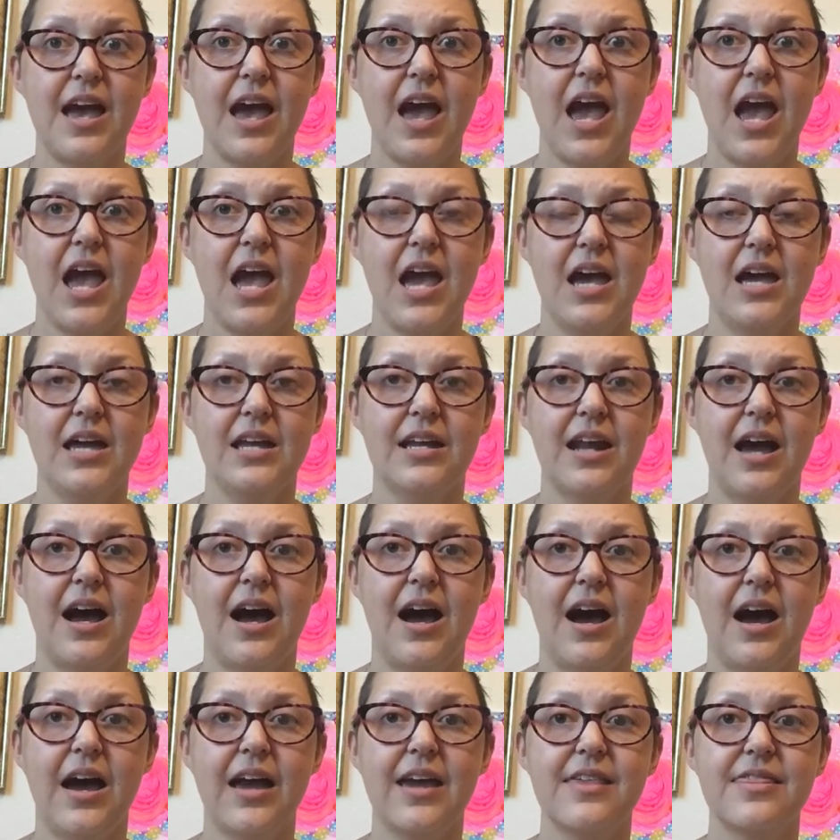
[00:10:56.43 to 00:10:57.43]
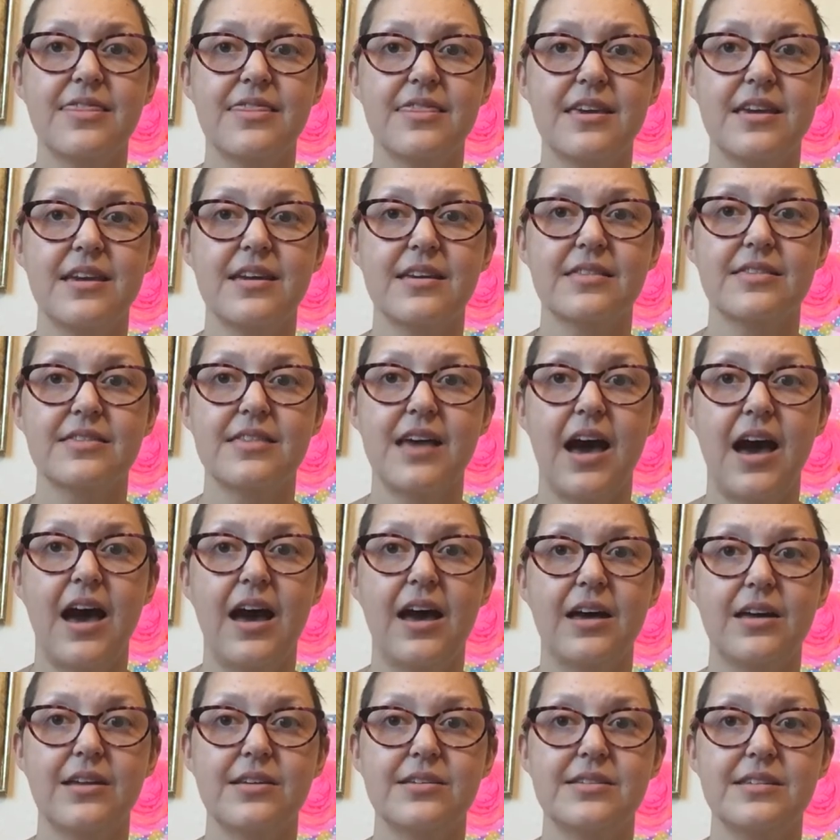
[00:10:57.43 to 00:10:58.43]
And I think
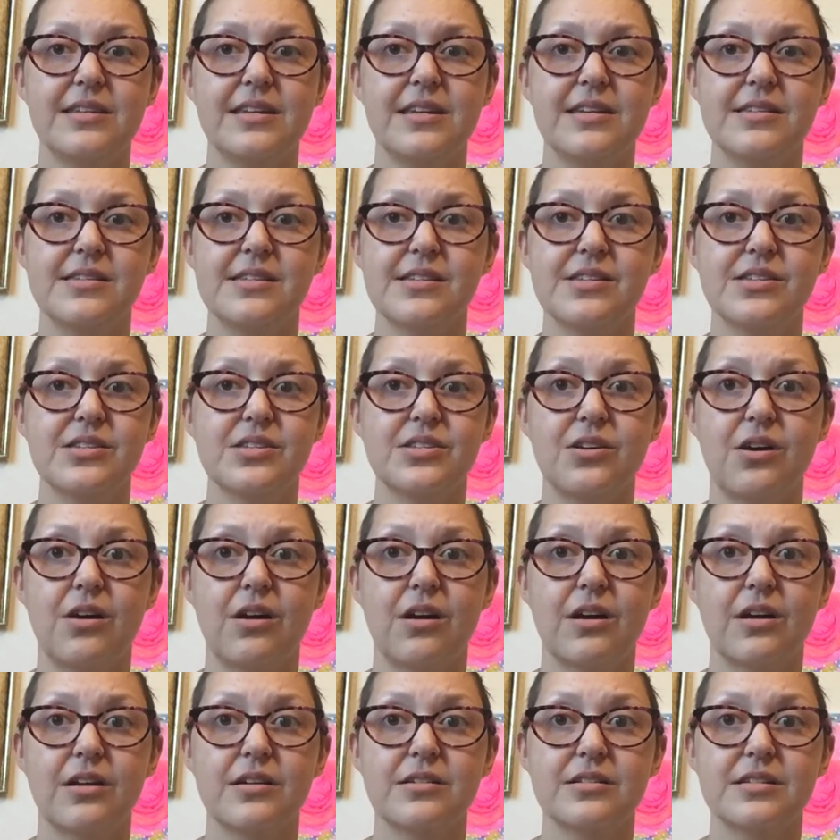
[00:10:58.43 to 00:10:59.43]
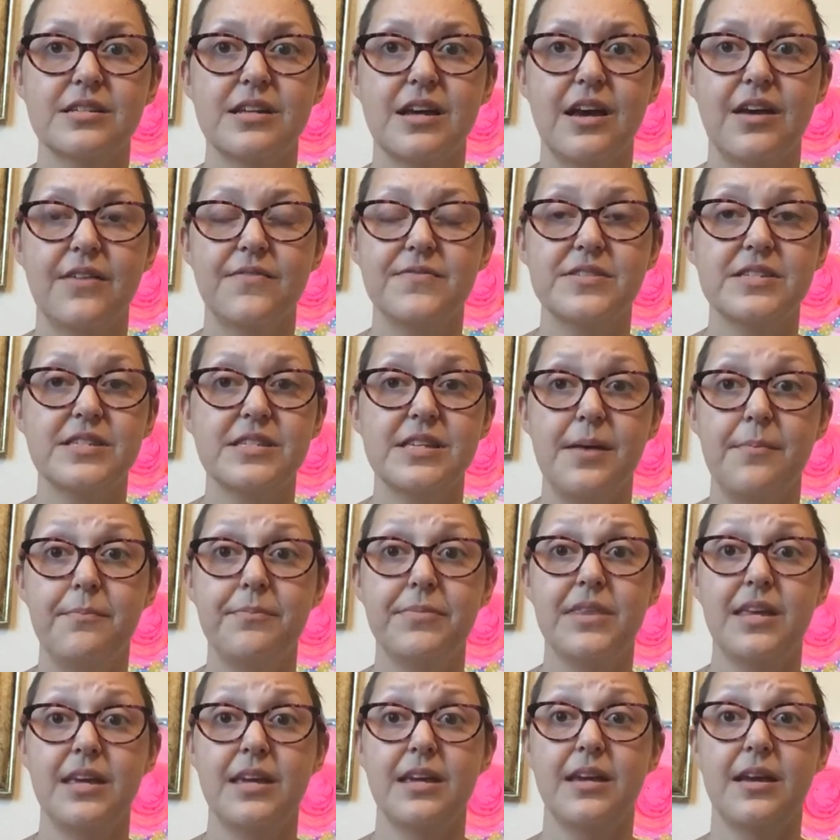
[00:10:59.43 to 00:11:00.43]
that is a start of
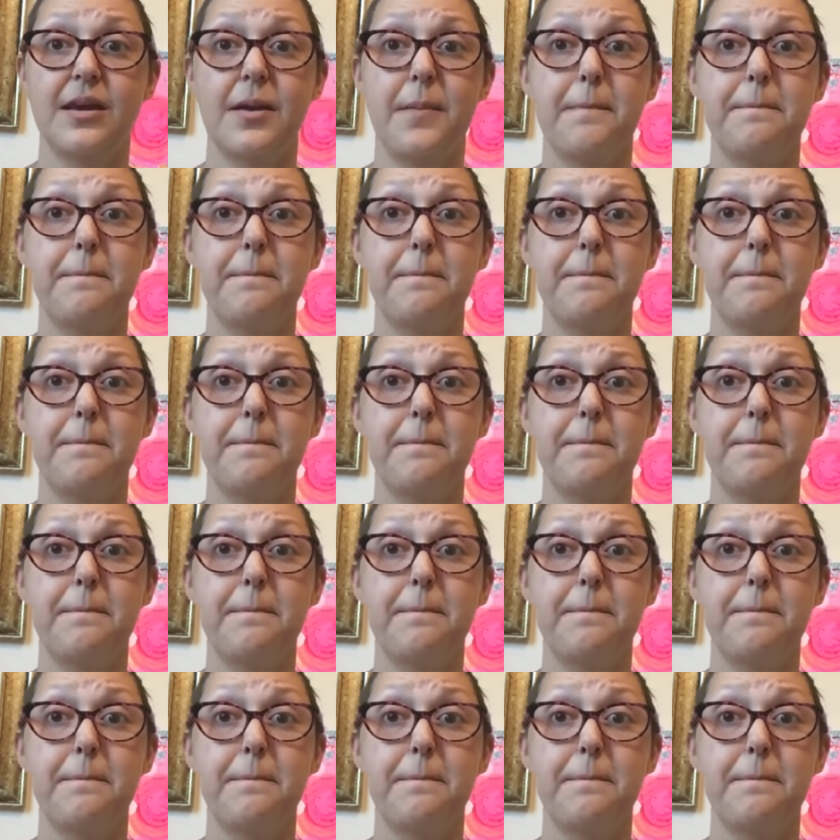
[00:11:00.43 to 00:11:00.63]
something